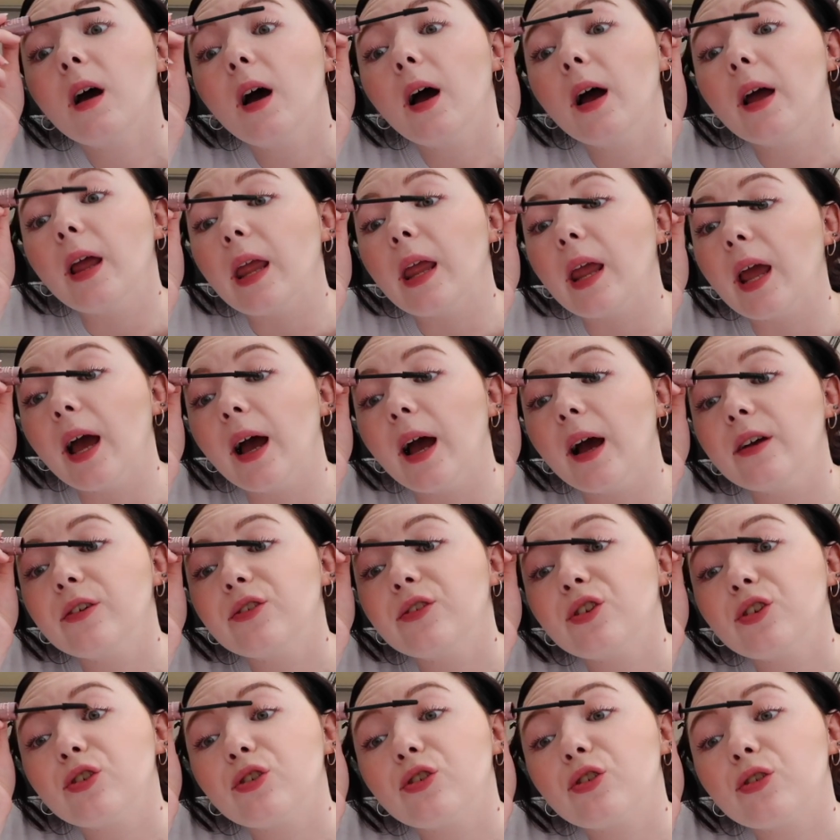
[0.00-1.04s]
yeah, I
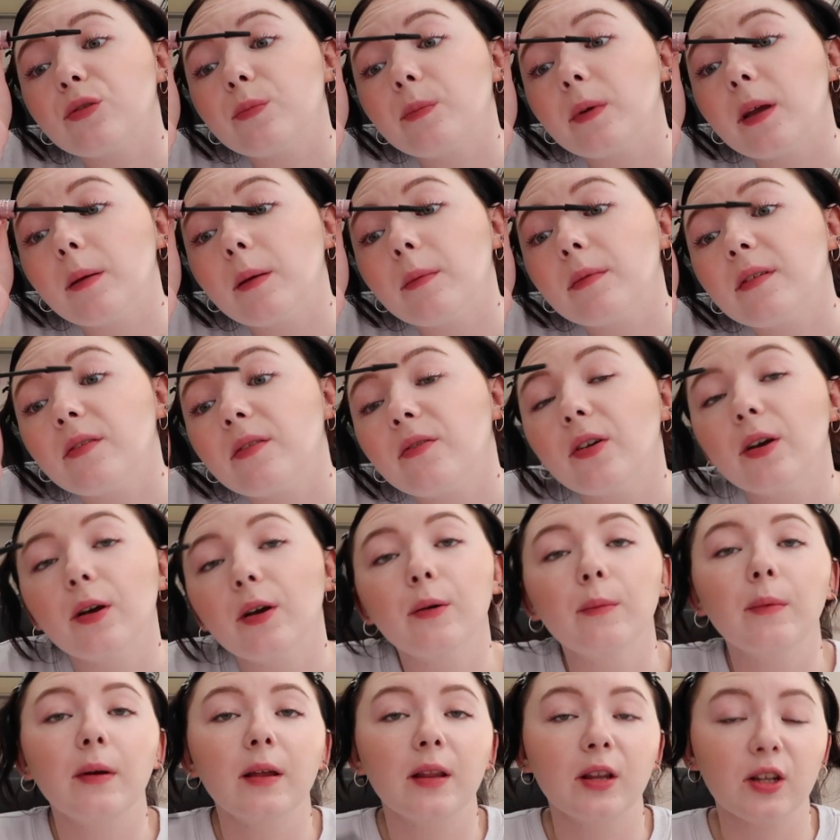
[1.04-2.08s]
should just be able to
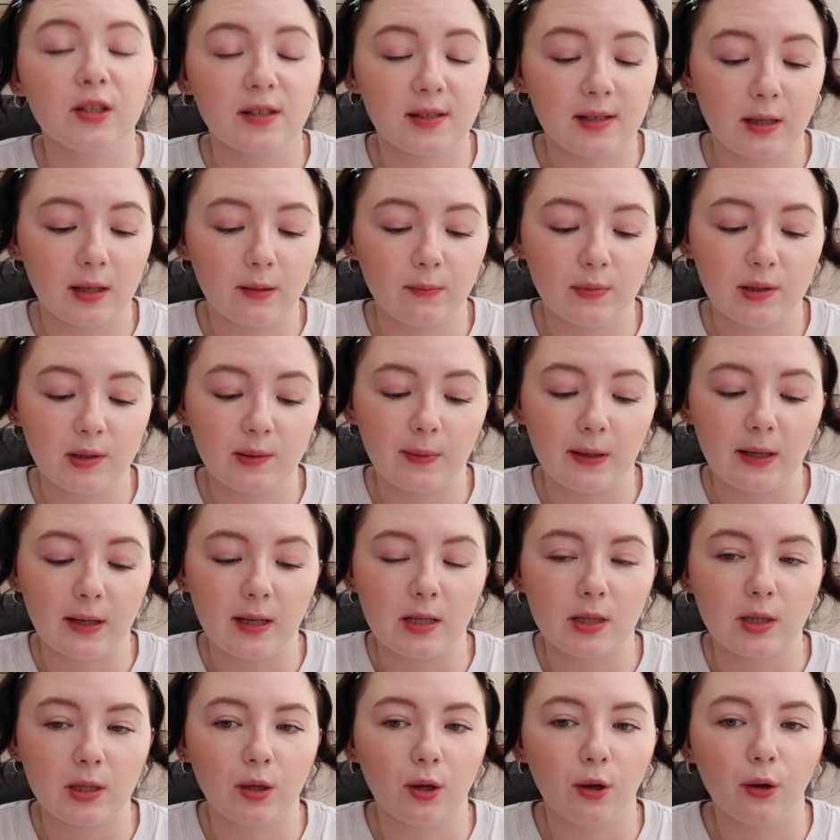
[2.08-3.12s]
film in the same
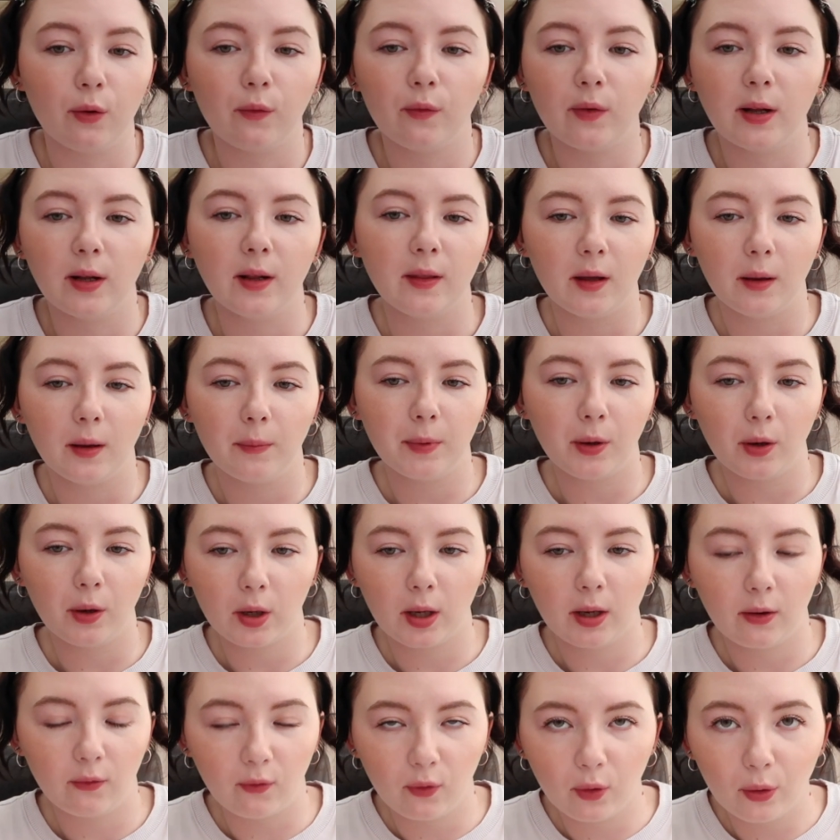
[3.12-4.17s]
space, and hopefully that'll be
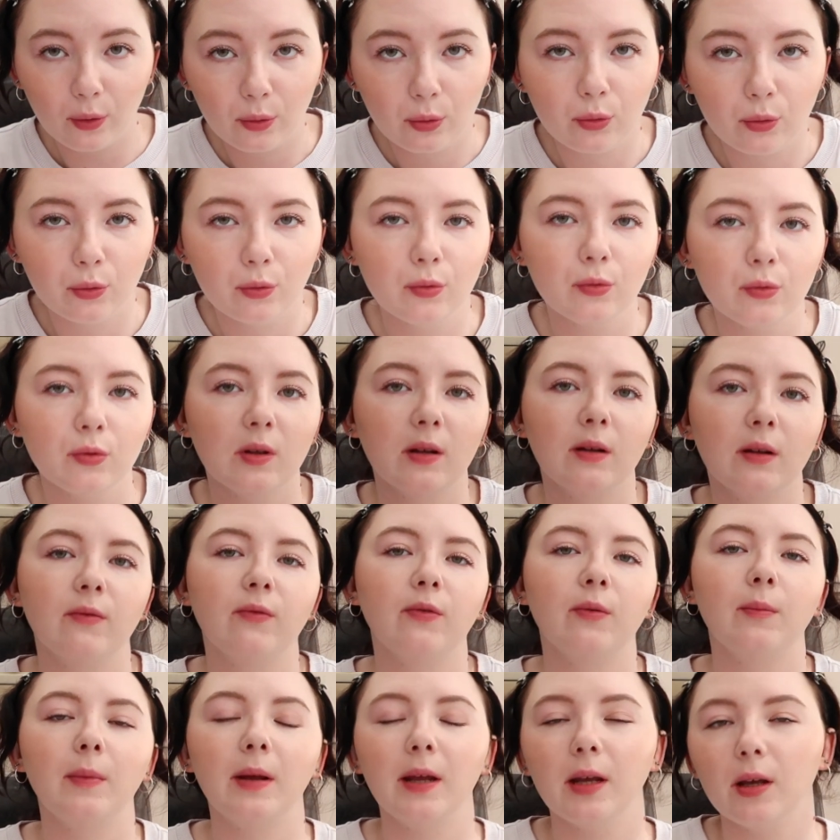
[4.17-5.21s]
okay for hauls and for
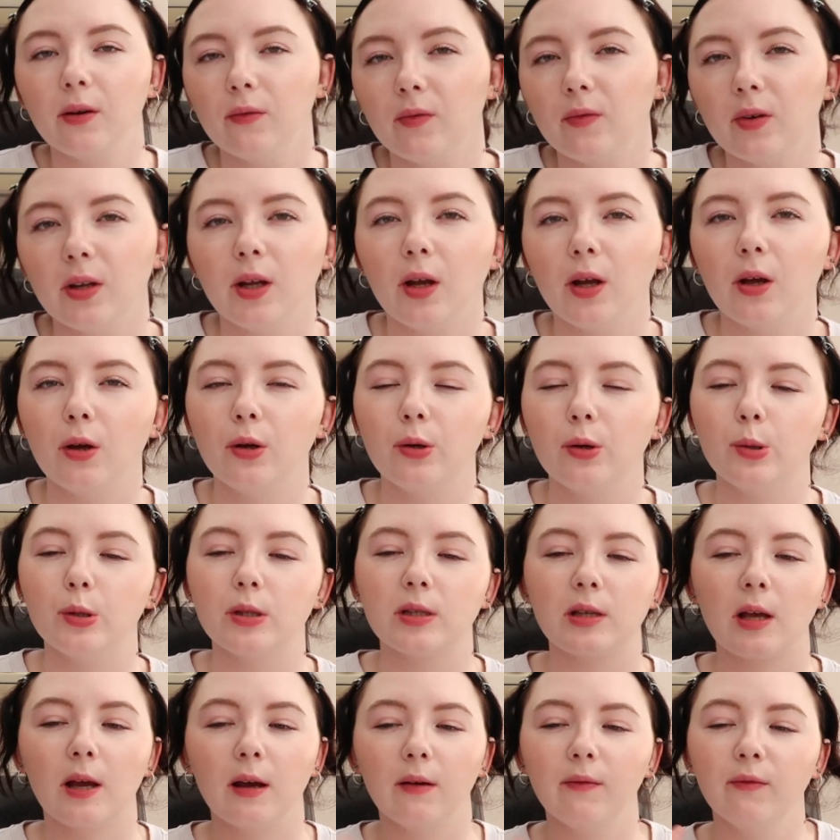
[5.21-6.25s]
makeup videos
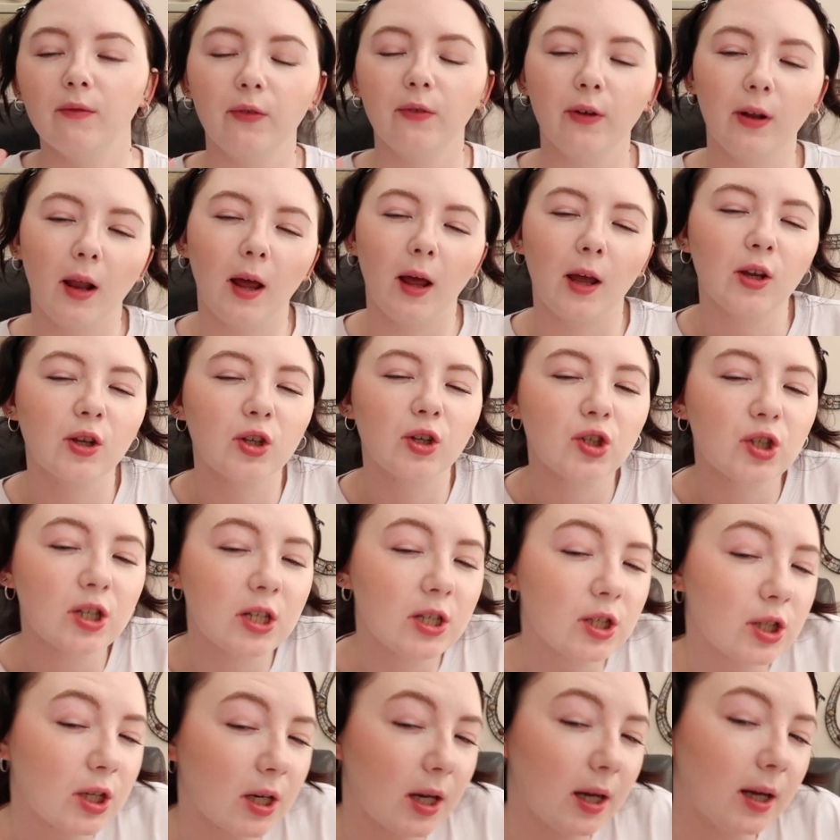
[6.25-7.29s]
and for like chit
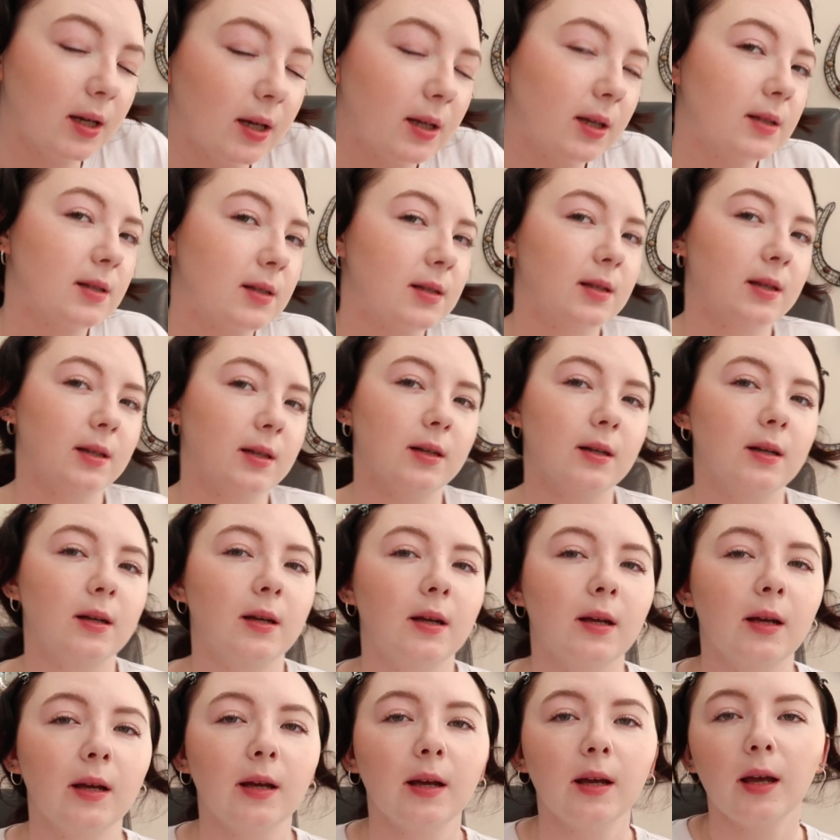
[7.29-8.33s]
chats and
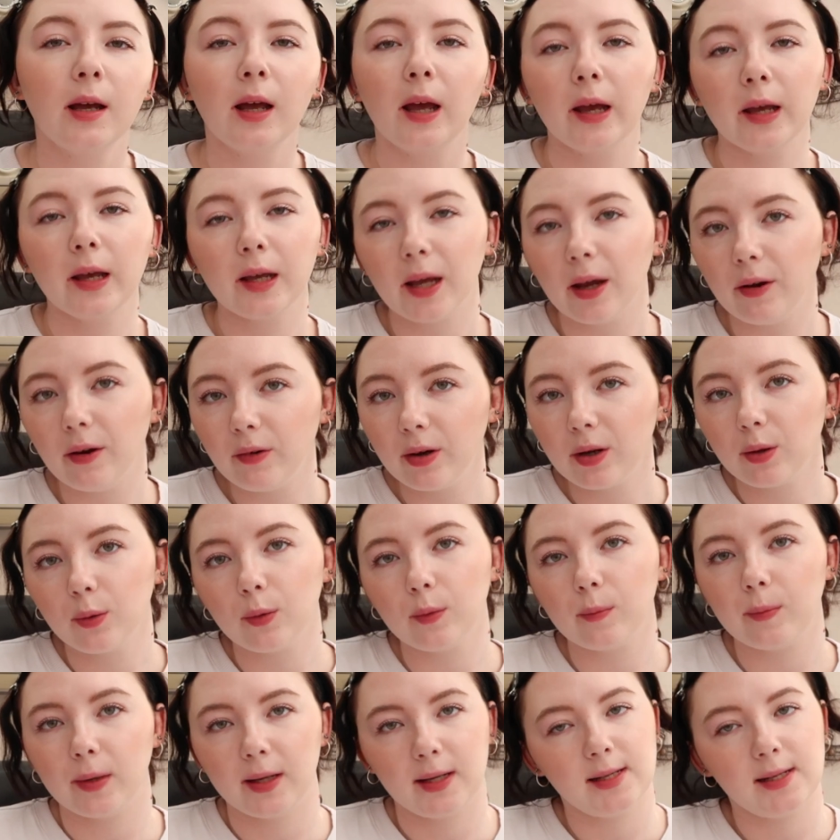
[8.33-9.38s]
get ready with
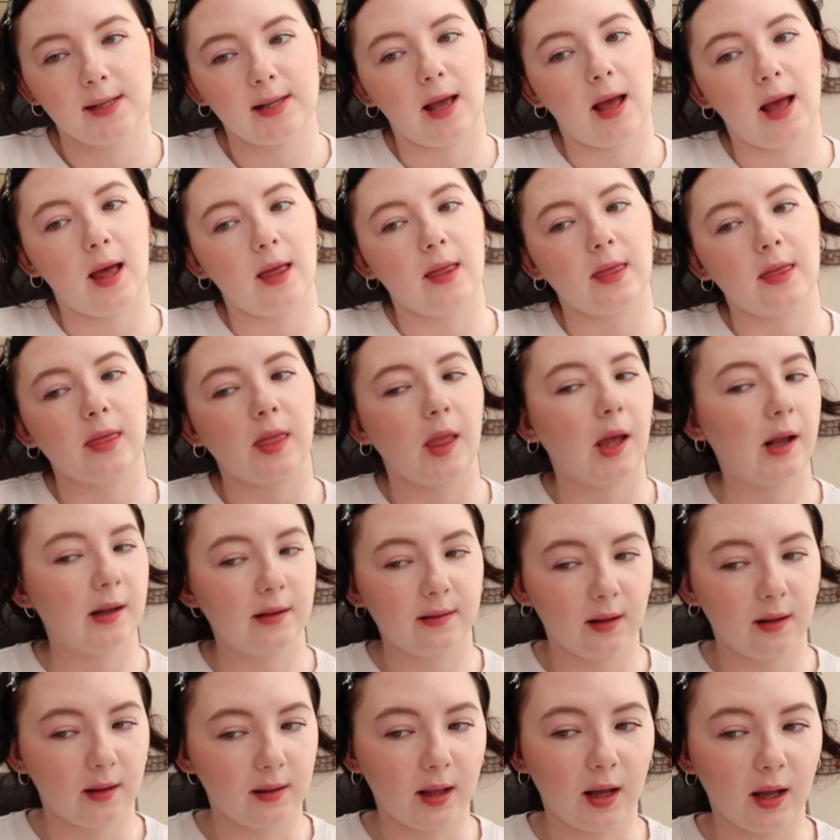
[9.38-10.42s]
me's and things
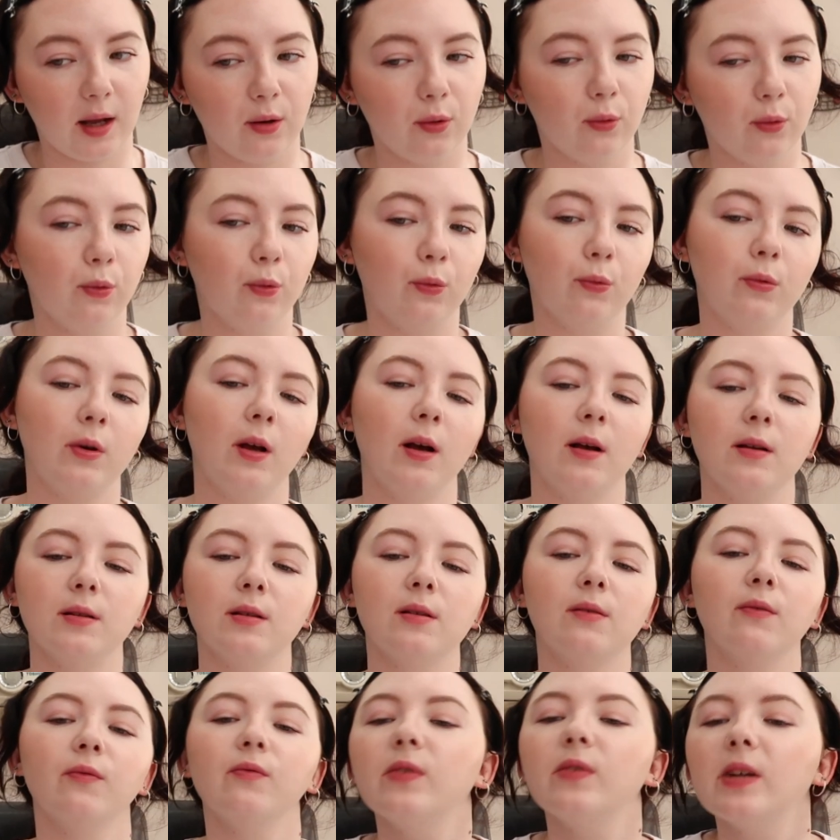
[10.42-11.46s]
like that, and all kinds
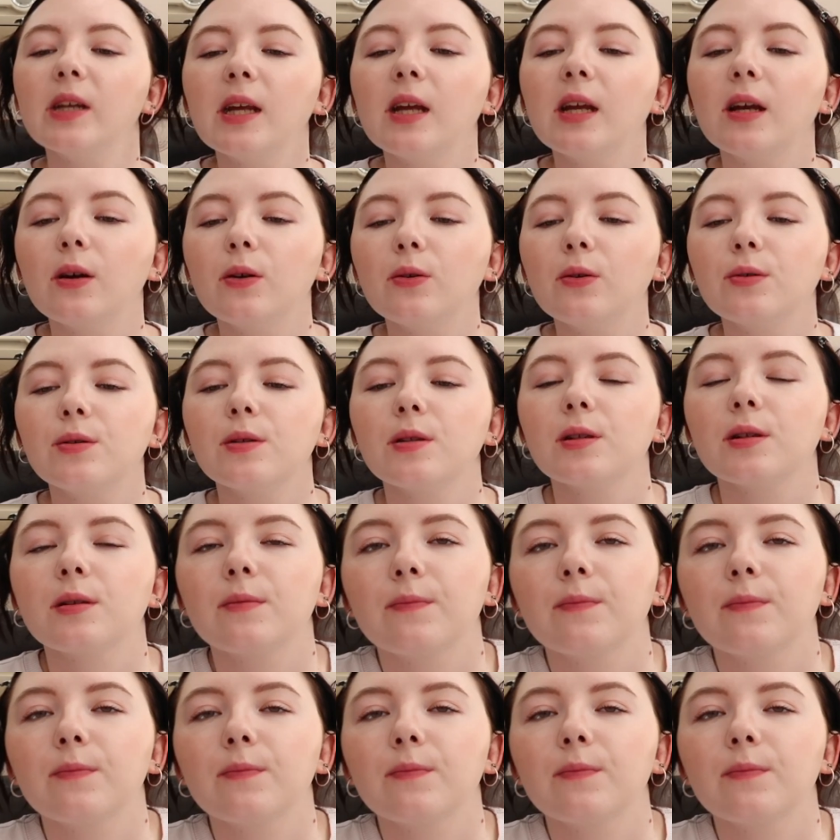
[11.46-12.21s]
of videos.